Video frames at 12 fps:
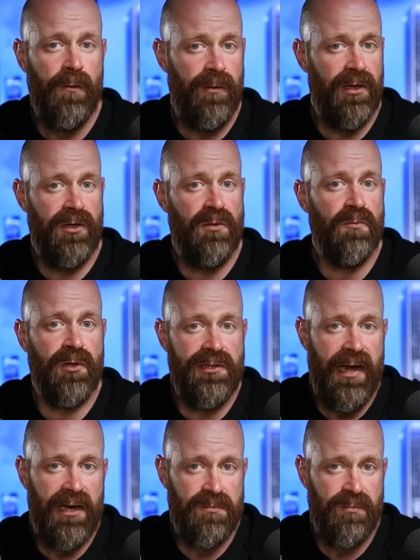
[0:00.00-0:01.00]
you can do more
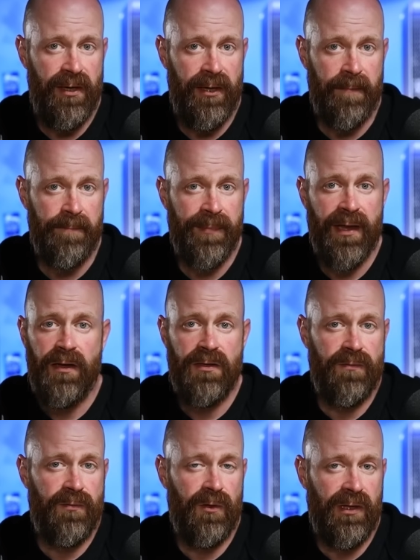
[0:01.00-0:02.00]
tax planning.
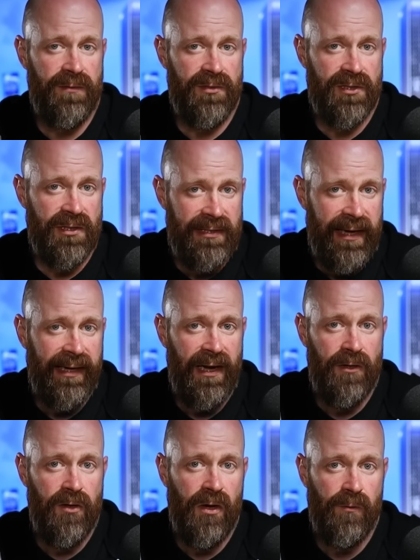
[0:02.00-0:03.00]
Deferral gives us a
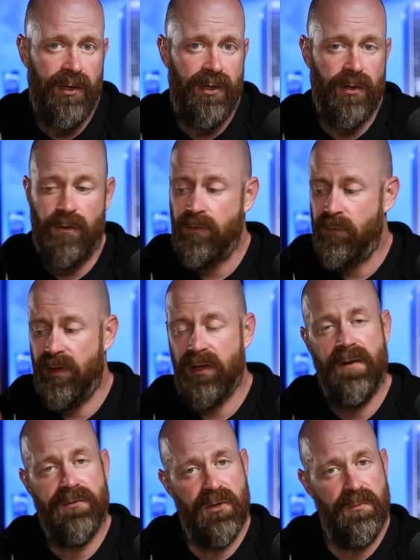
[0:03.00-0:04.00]
decade-long window well
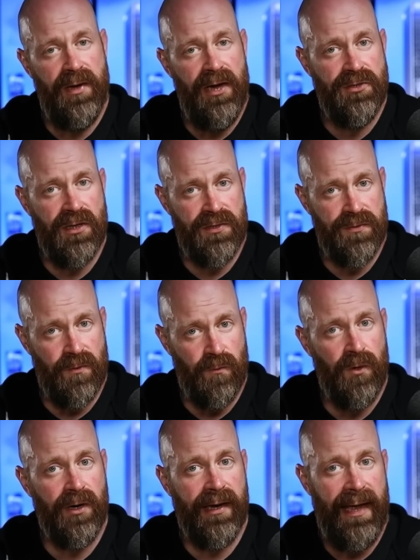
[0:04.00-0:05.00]
after your paychecks from
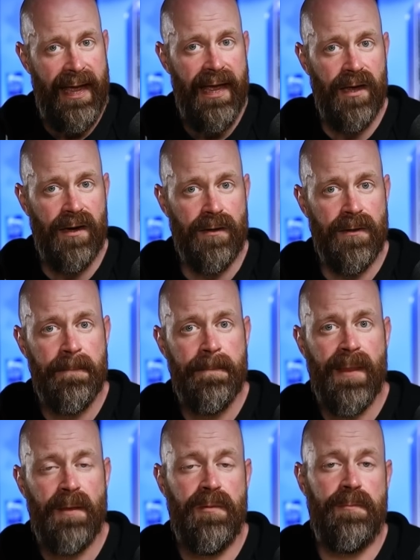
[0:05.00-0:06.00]
work end,
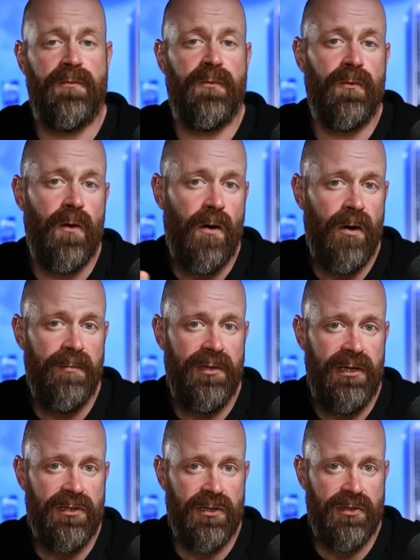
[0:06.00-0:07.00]
but before
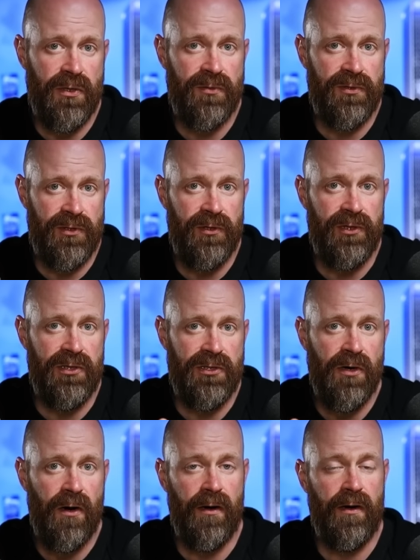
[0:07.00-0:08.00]
RMDs and Social Security
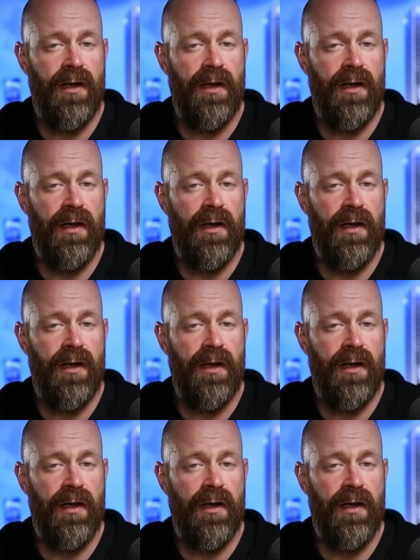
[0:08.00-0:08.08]
start,